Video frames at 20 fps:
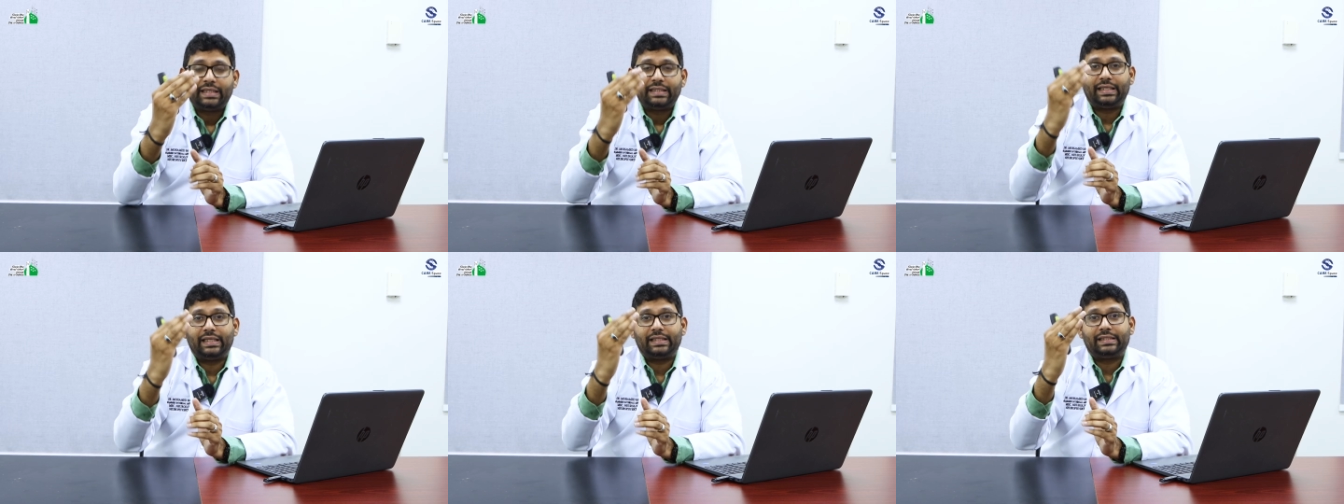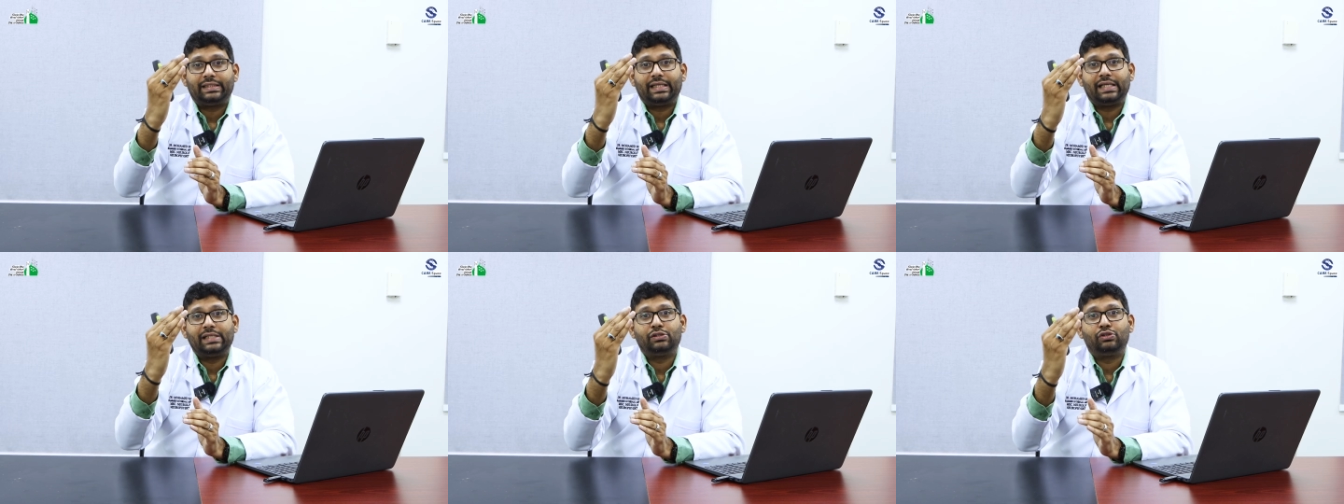
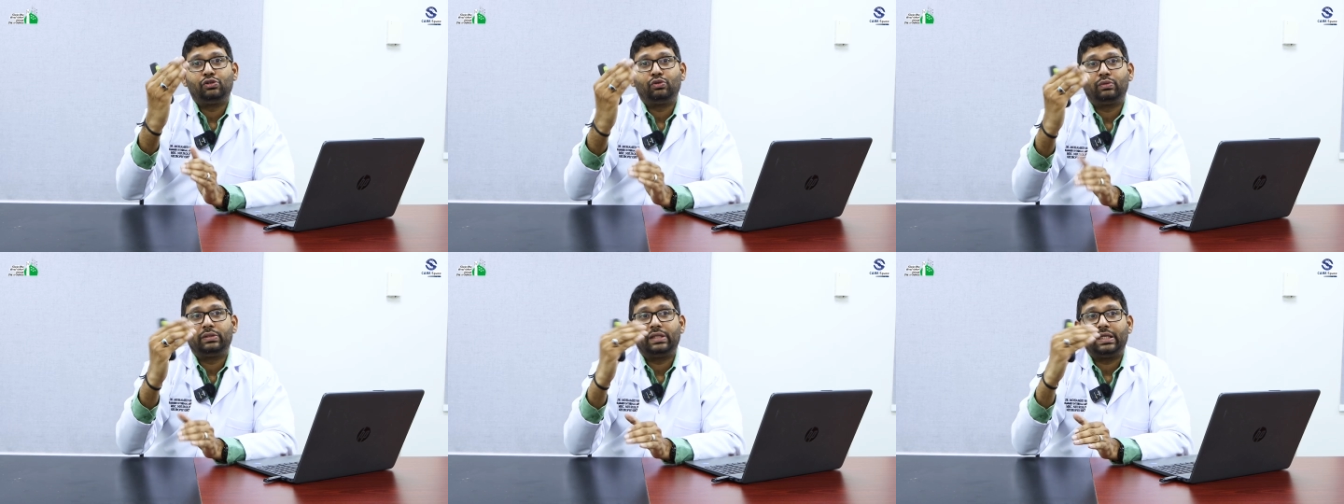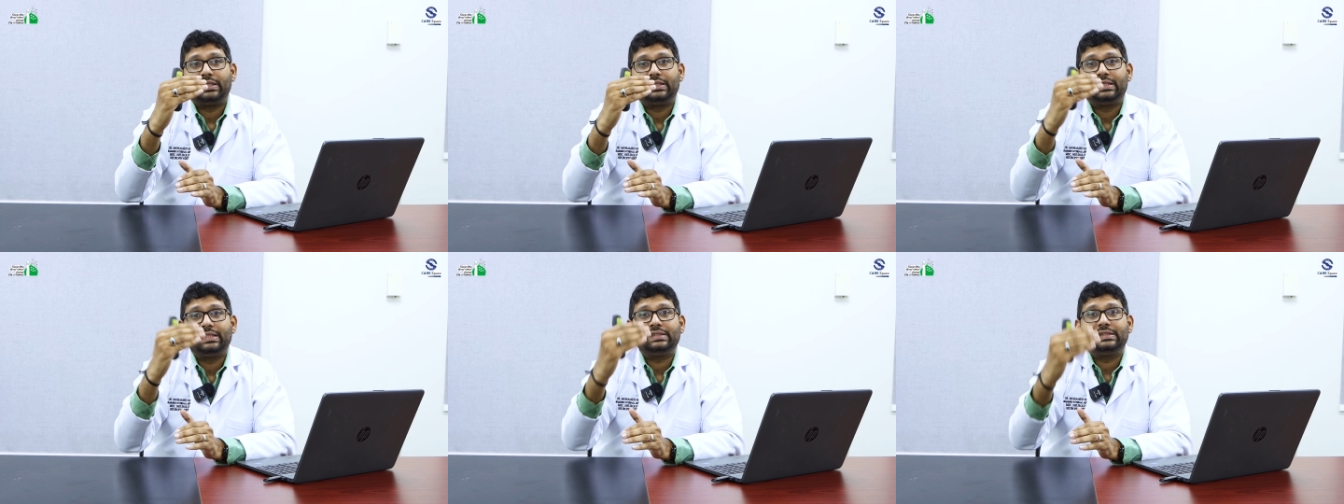that tells you
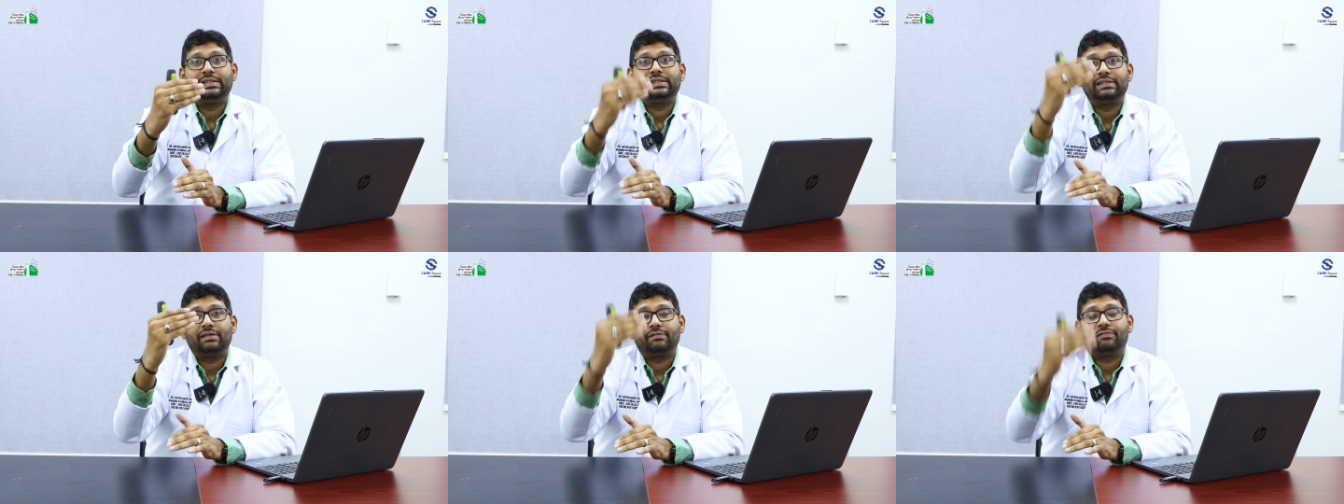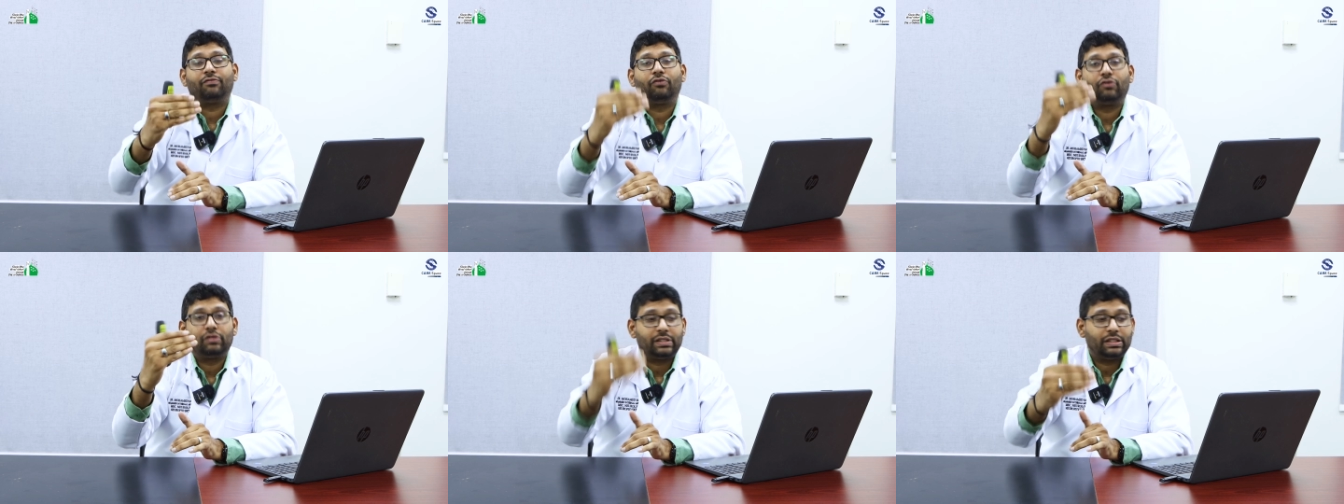that this is a
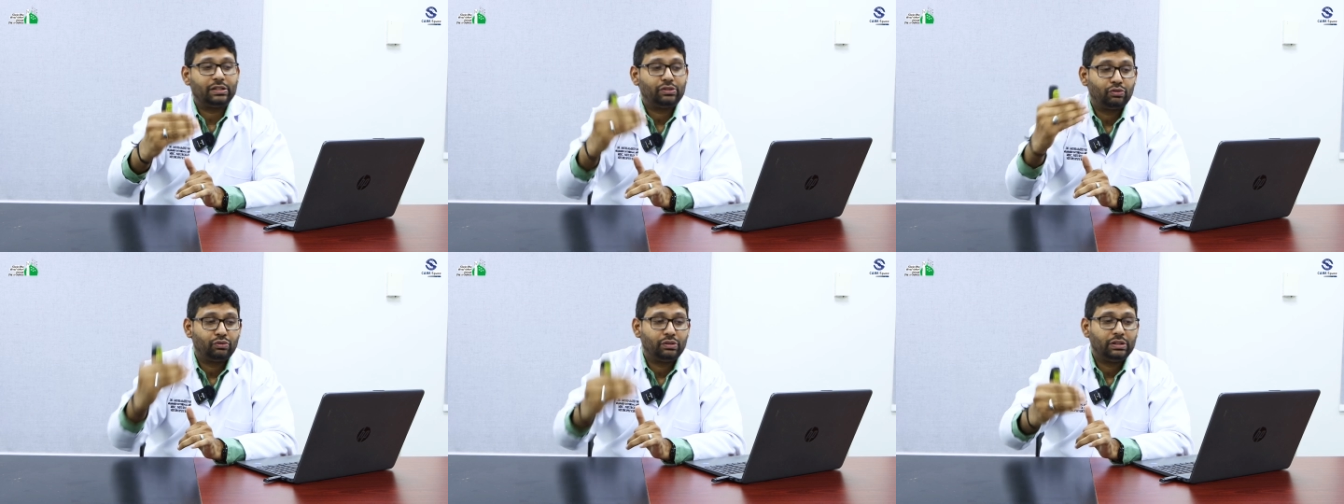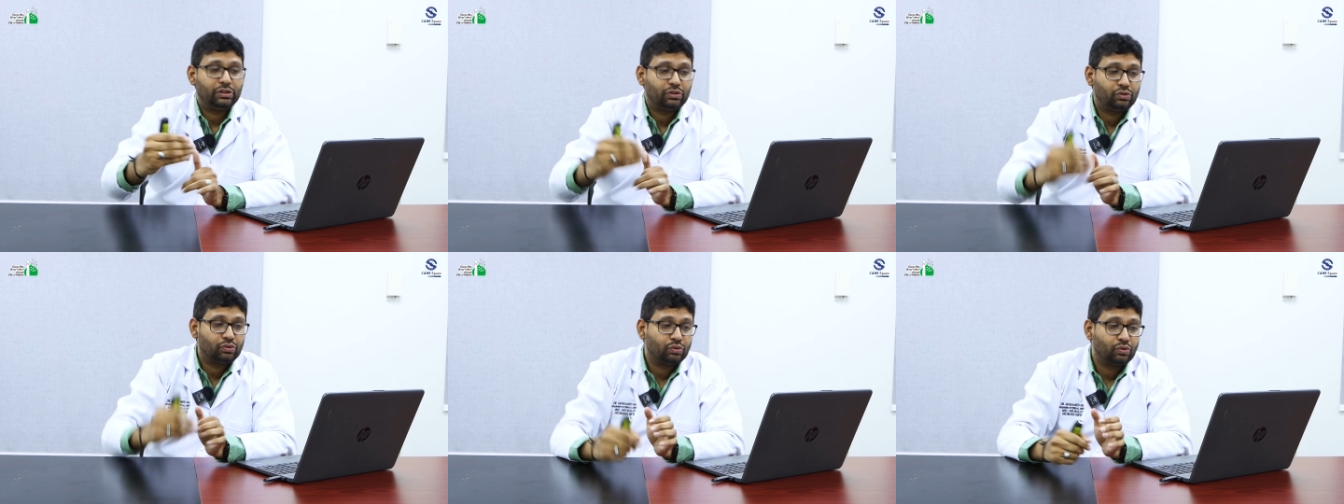fall that you
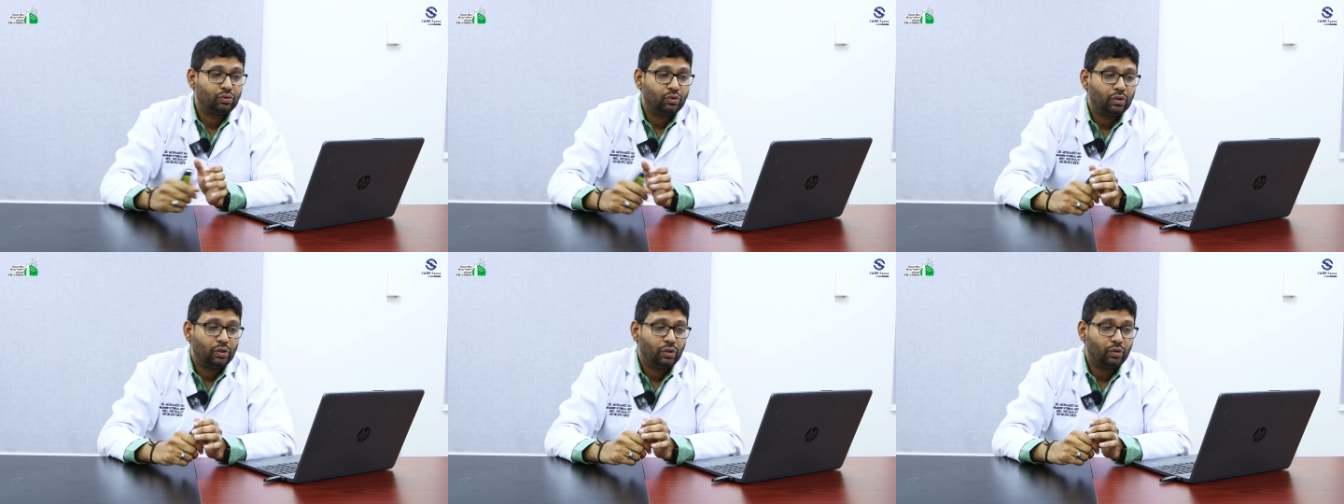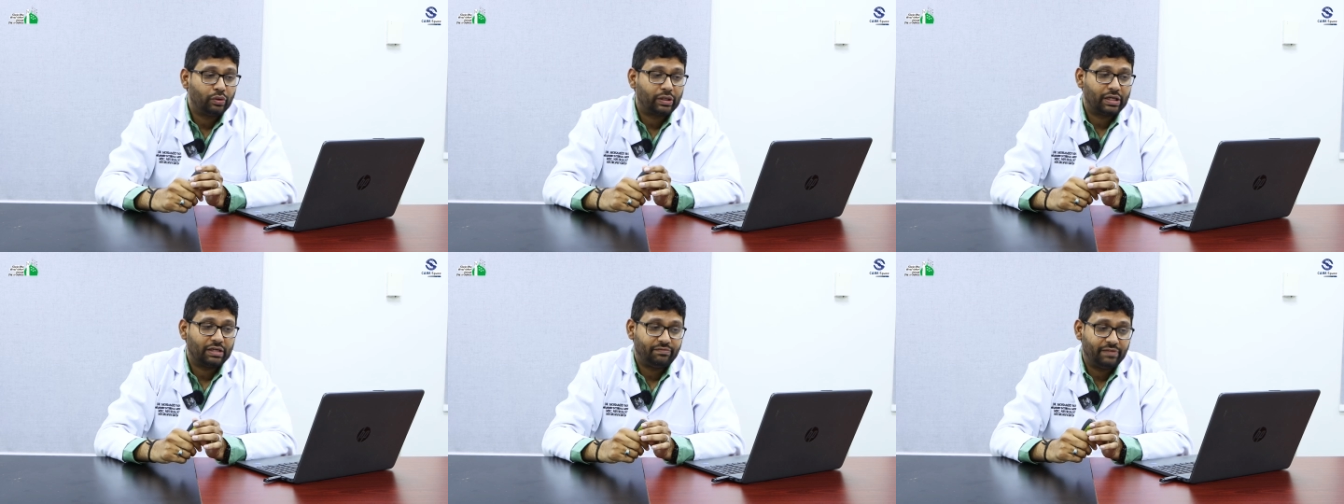need to
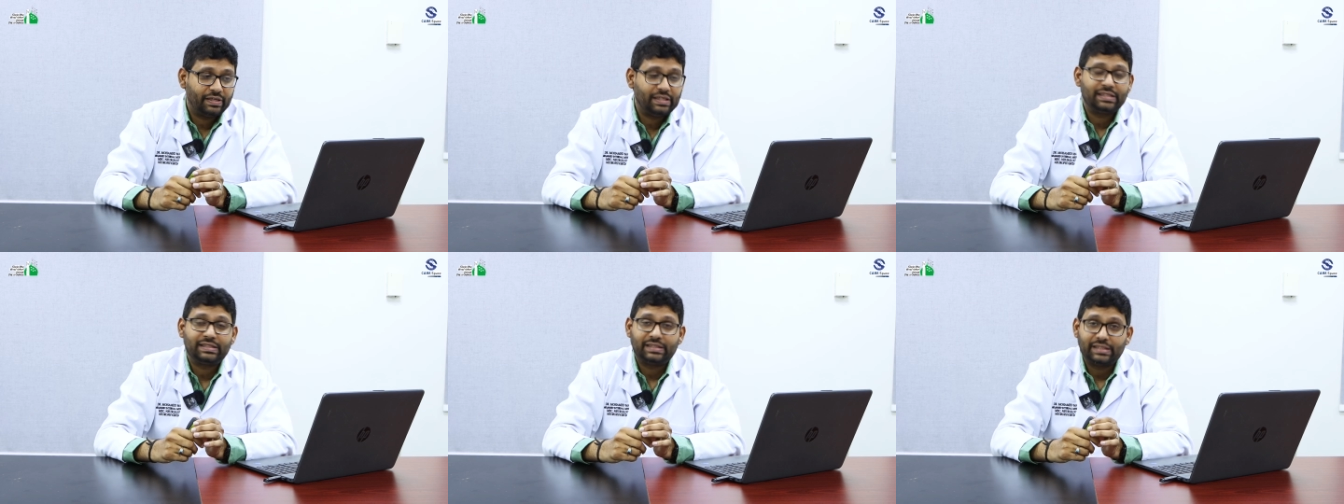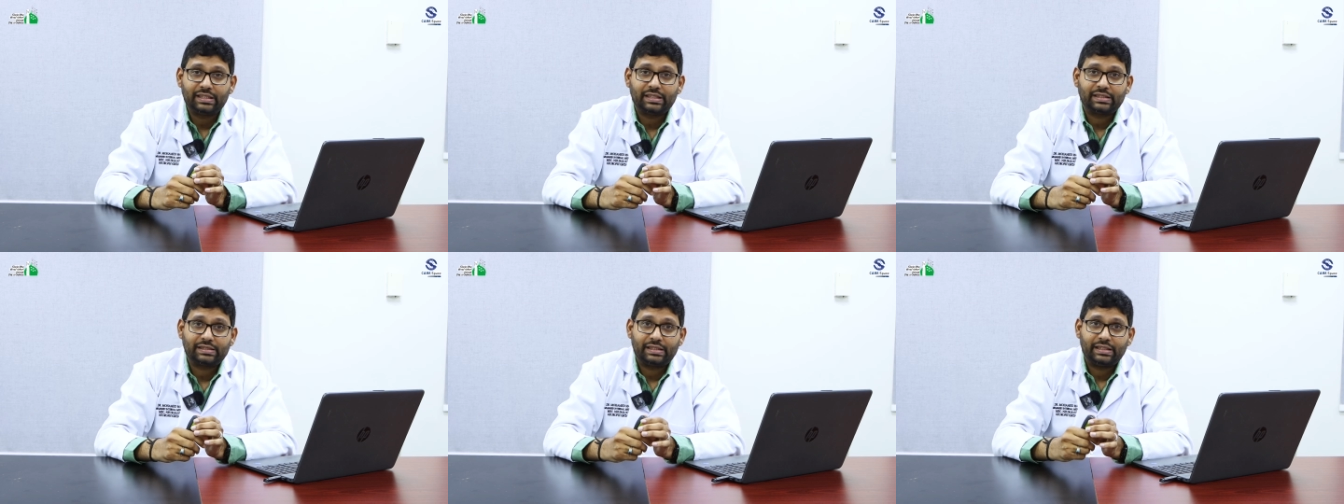look at very
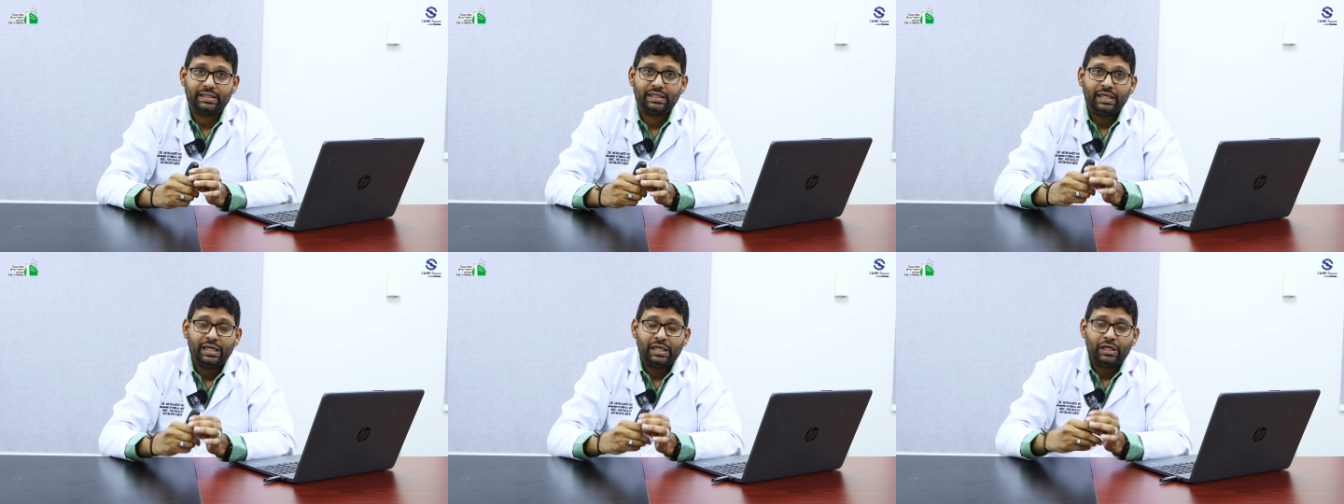seriously,